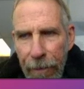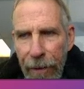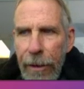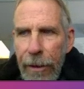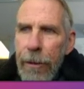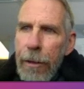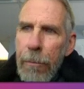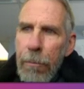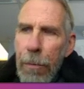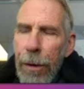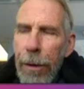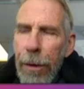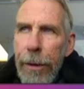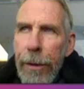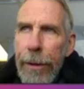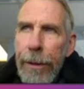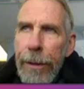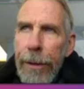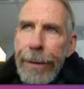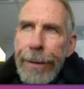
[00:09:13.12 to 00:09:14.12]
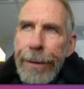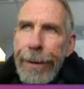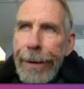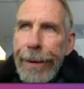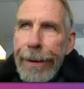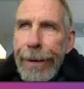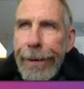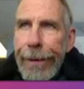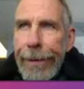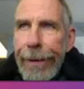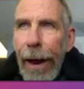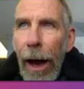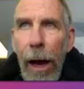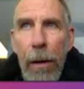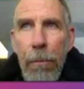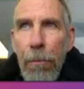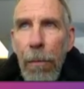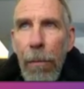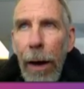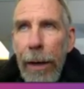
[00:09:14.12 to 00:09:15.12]
You could put it in a
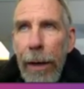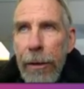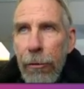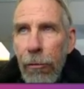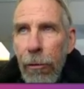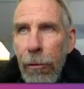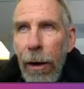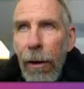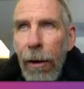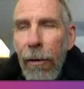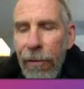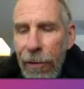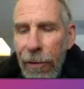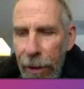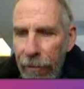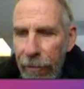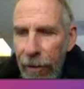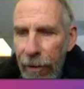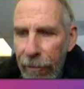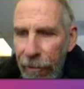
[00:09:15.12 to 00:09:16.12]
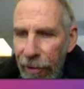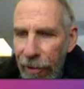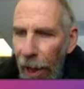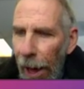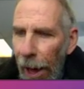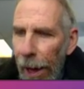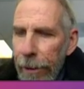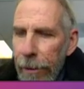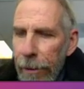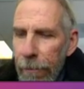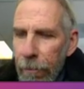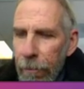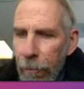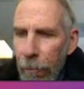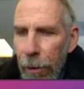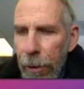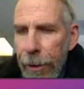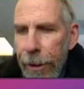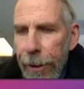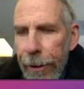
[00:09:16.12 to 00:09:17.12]
9 by 12, leave it flat,
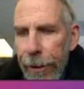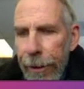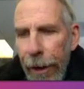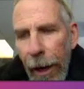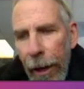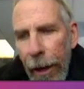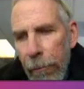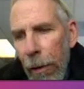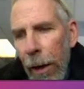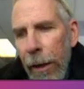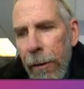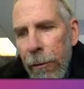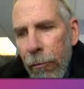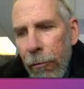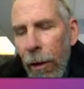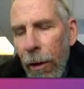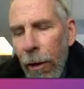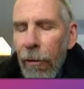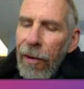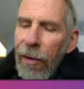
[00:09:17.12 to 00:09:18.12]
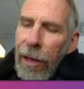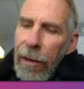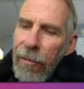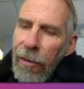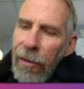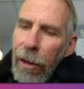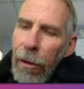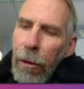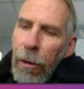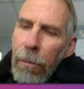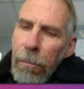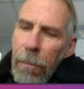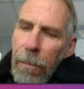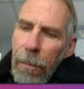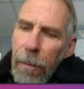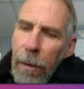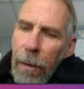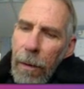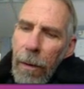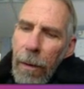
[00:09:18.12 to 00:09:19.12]
put it in a 9 by 12 envelope.
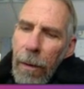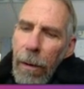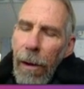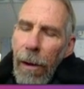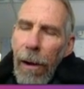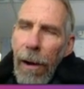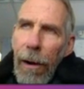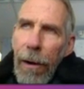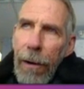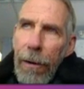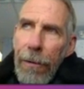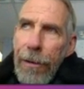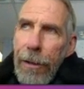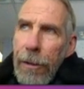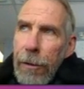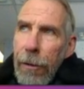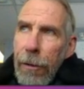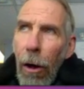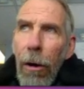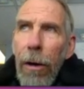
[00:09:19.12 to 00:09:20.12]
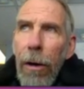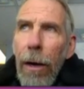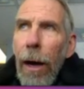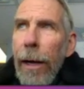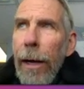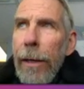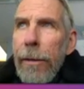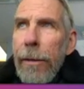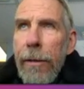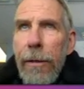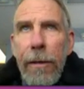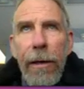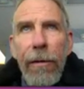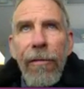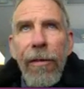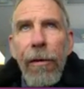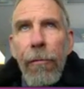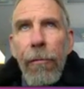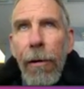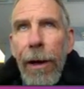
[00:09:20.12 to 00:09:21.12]
There's all kinds of
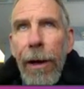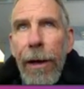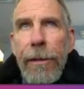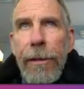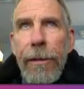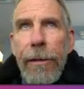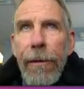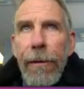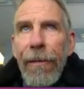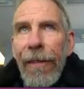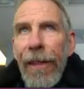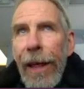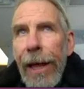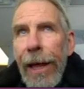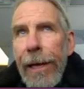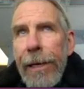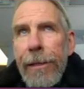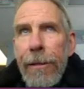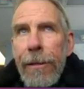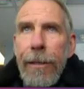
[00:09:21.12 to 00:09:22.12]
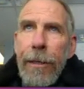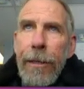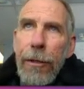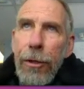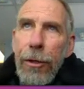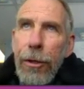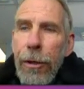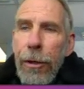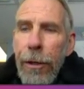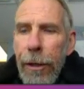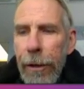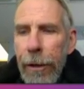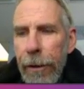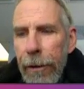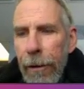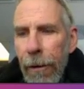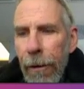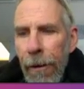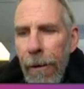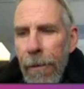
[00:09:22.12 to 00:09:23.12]
different ways and things that you can
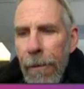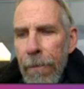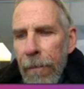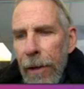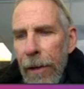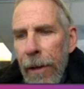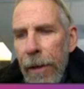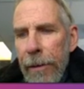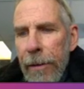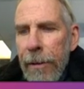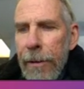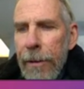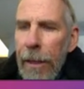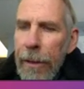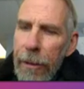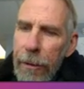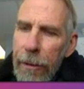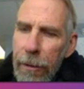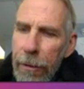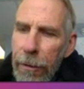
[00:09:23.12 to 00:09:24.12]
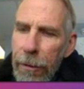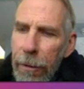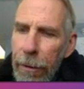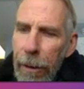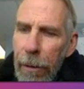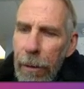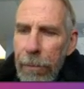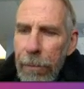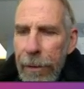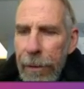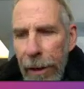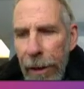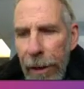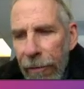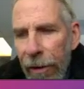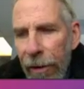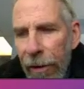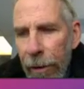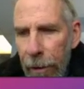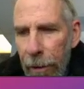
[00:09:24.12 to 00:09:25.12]
send it to them
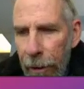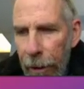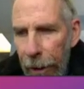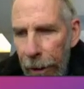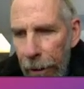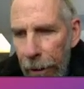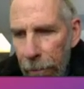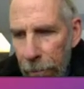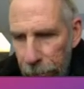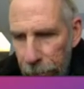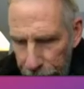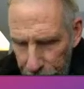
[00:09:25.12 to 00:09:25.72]
differently.